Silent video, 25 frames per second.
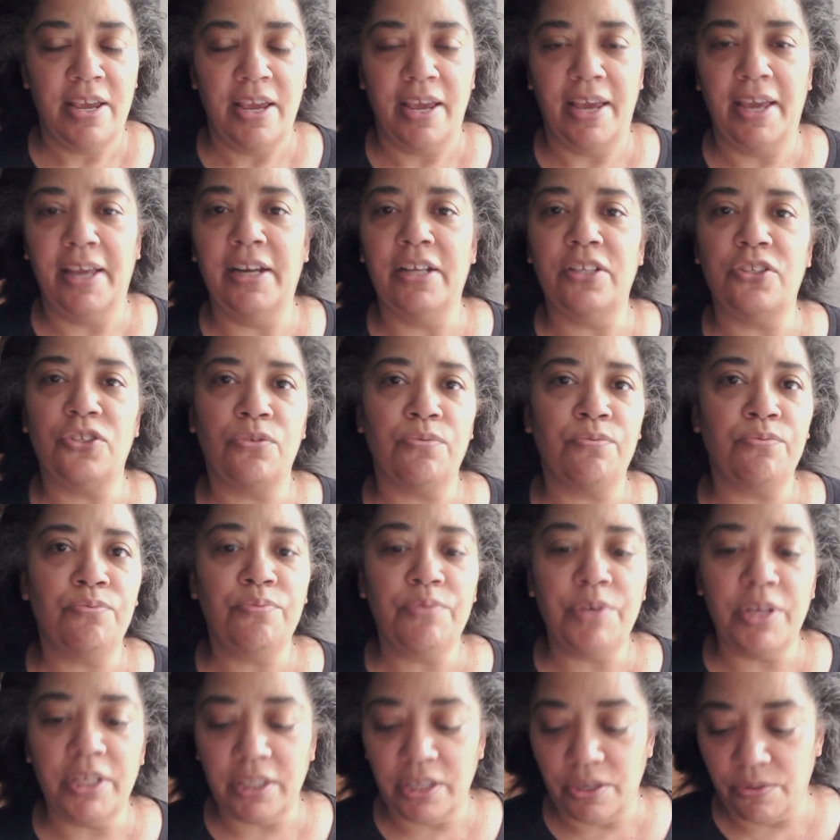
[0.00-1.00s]
And it's
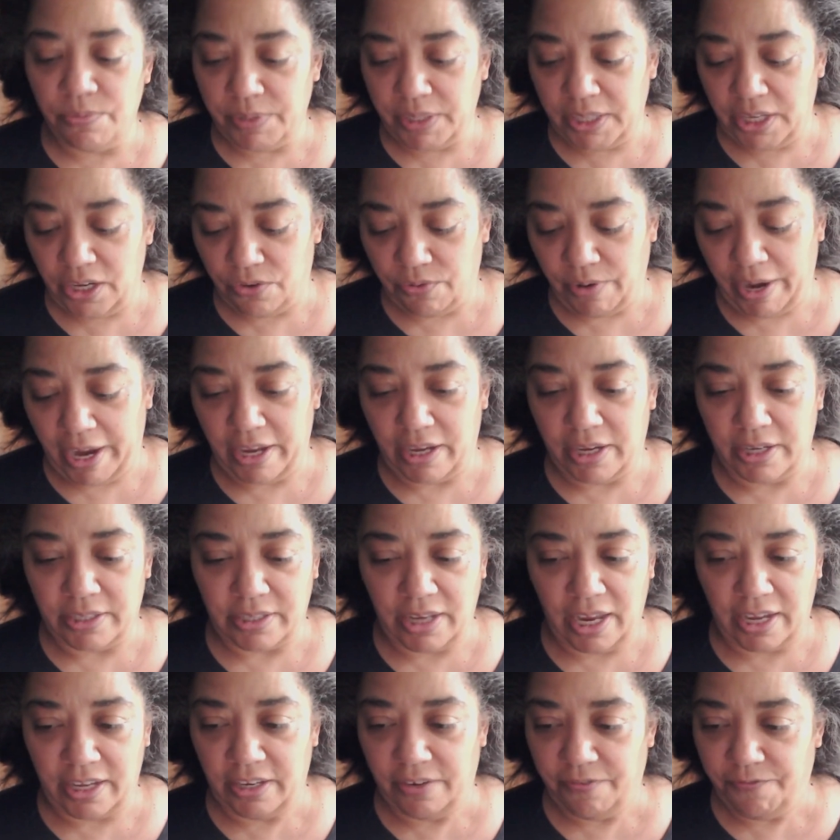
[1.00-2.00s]
really, really great because
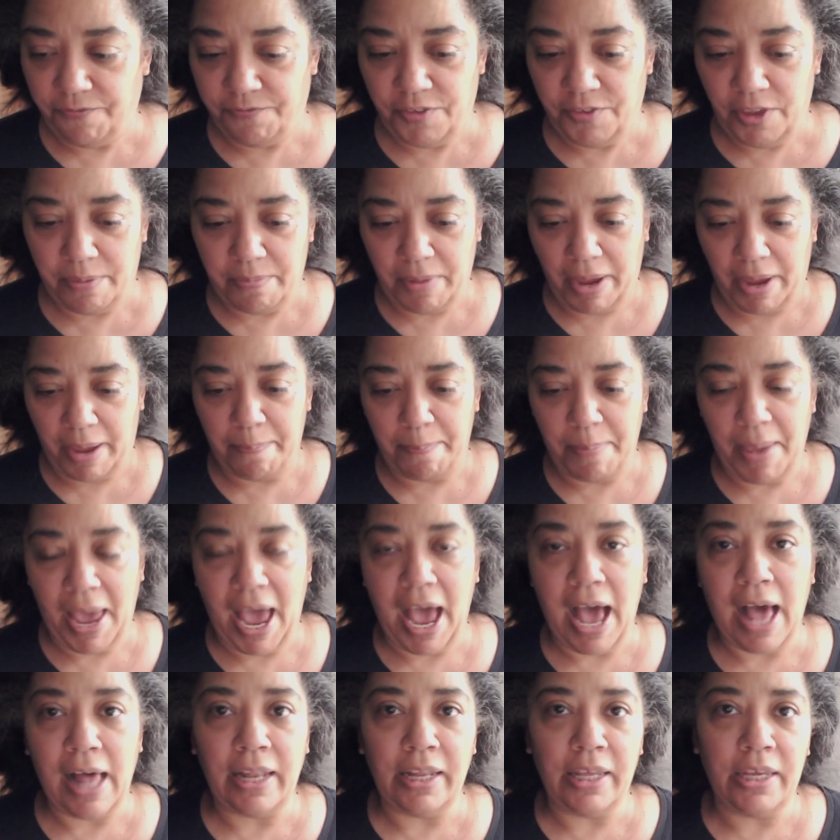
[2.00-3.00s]
I can fit my
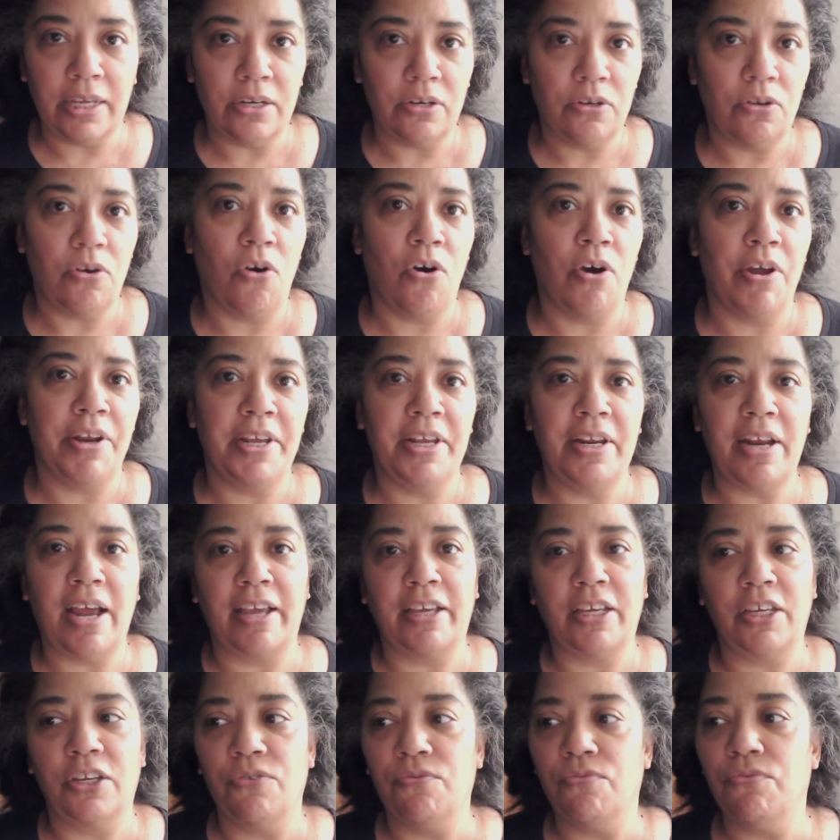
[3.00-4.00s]
palette on it. I
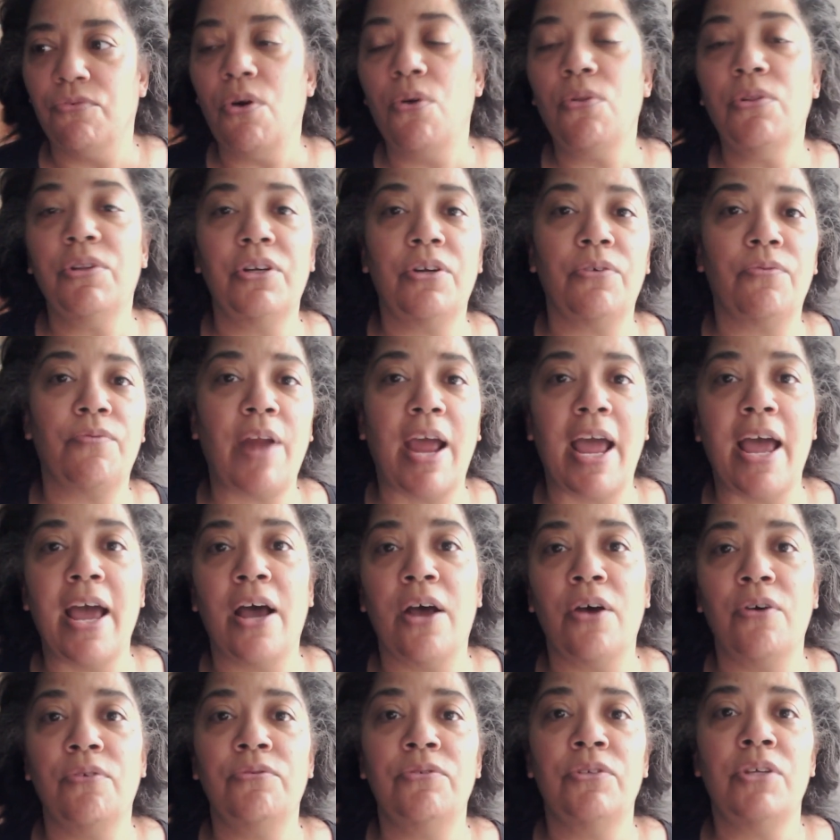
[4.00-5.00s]
can roll it
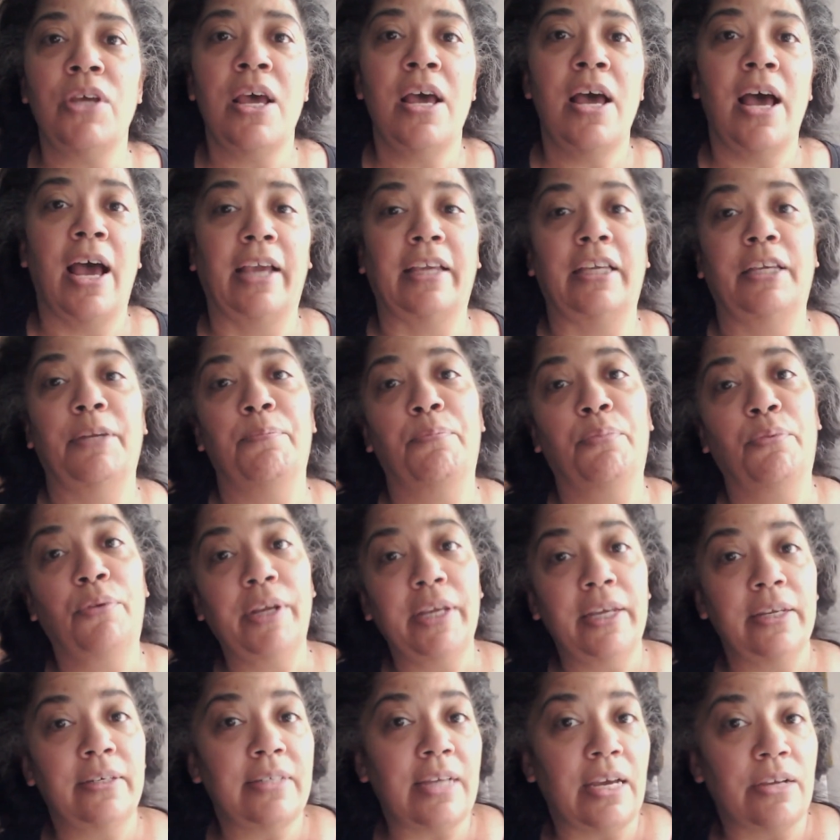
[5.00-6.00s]
around. I can
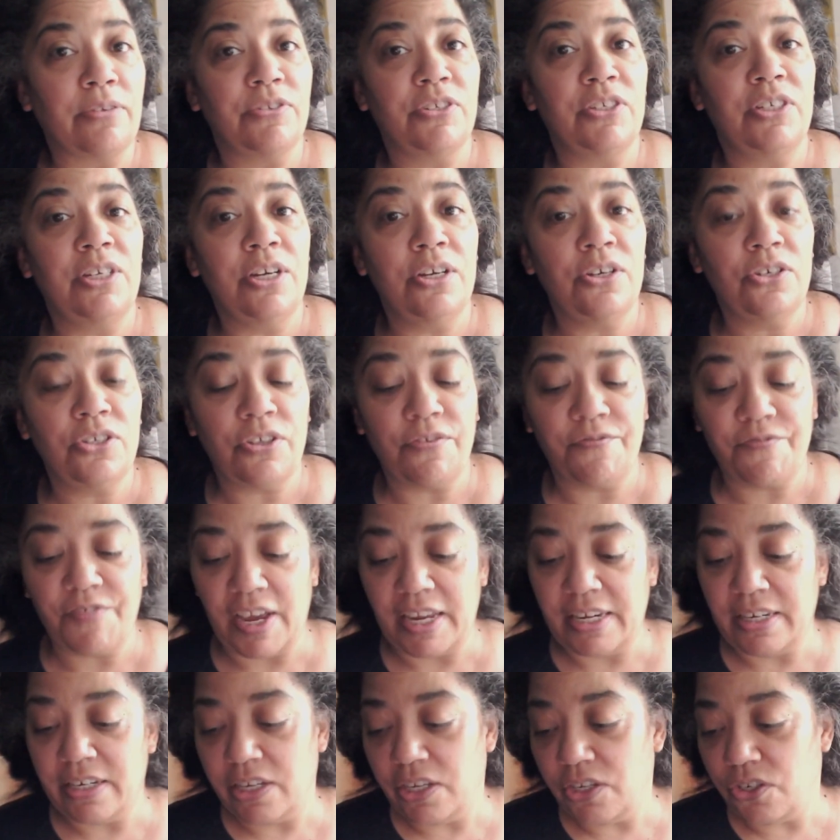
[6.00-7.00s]
bring it downstairs if
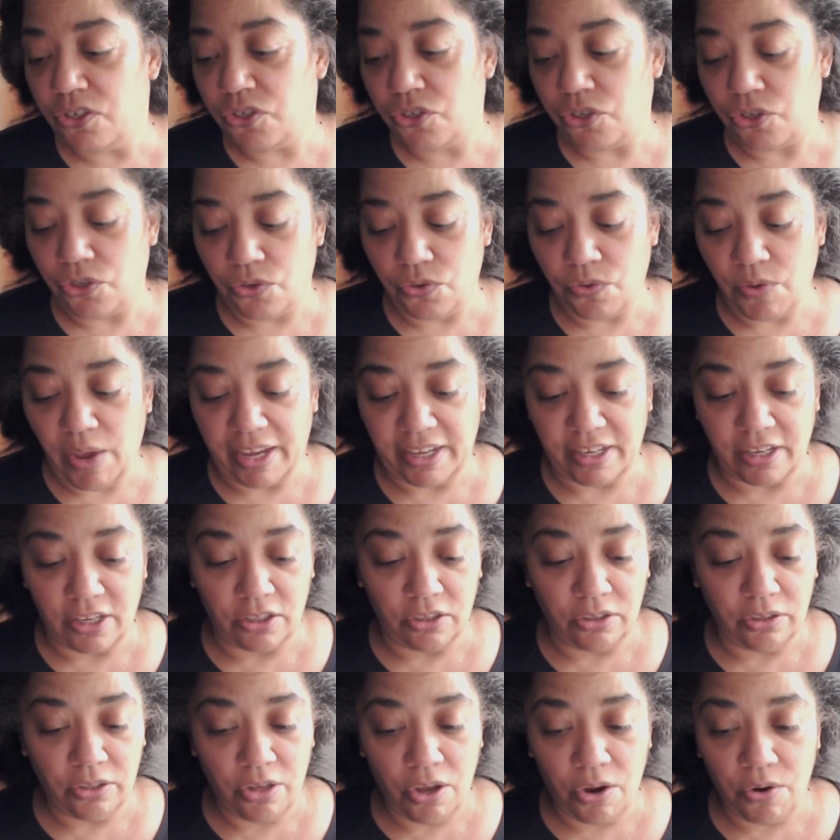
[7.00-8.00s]
I need to. I
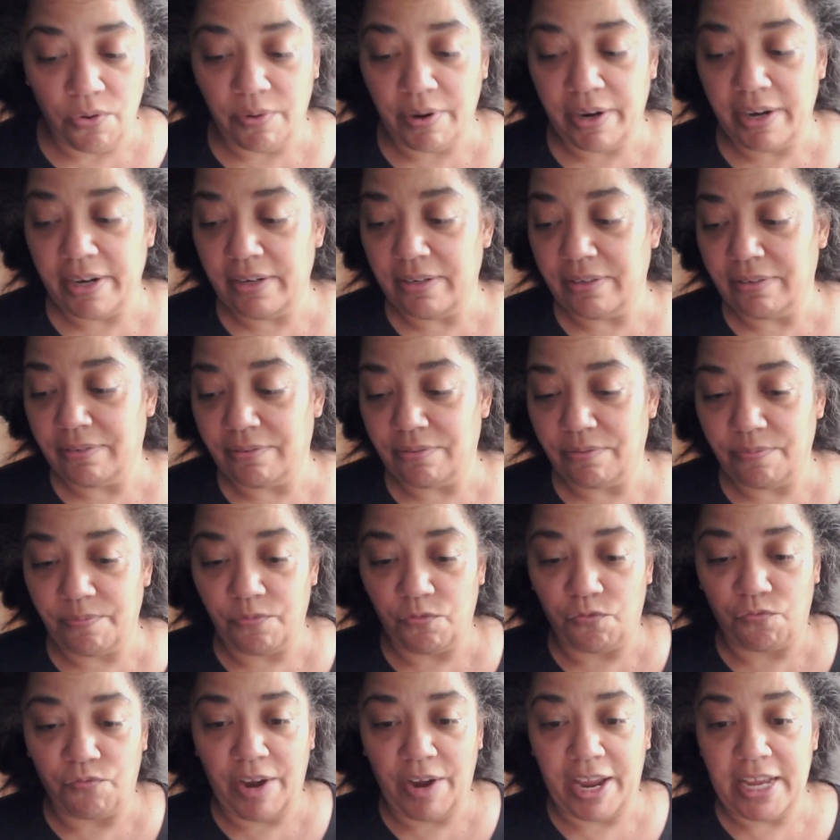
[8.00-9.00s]
can lower it,
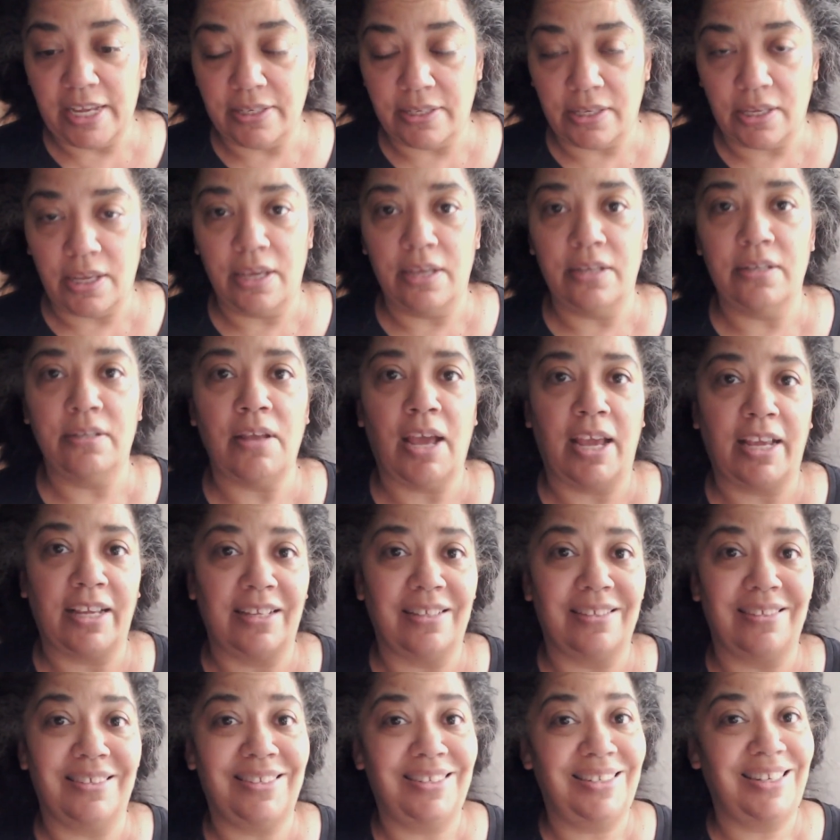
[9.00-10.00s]
raise it. I
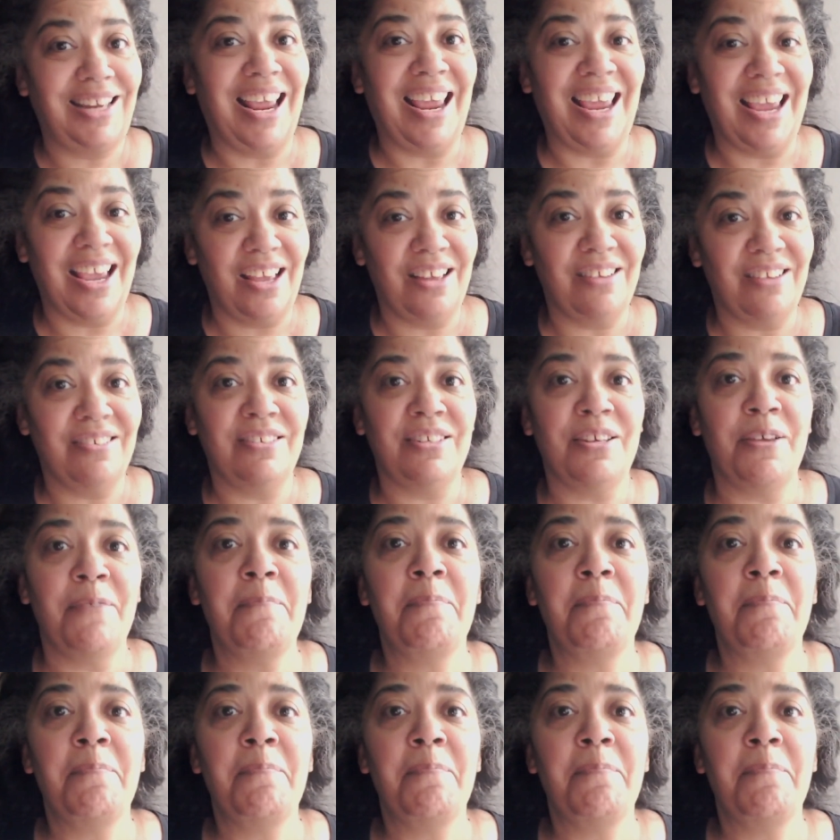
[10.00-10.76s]
can stand.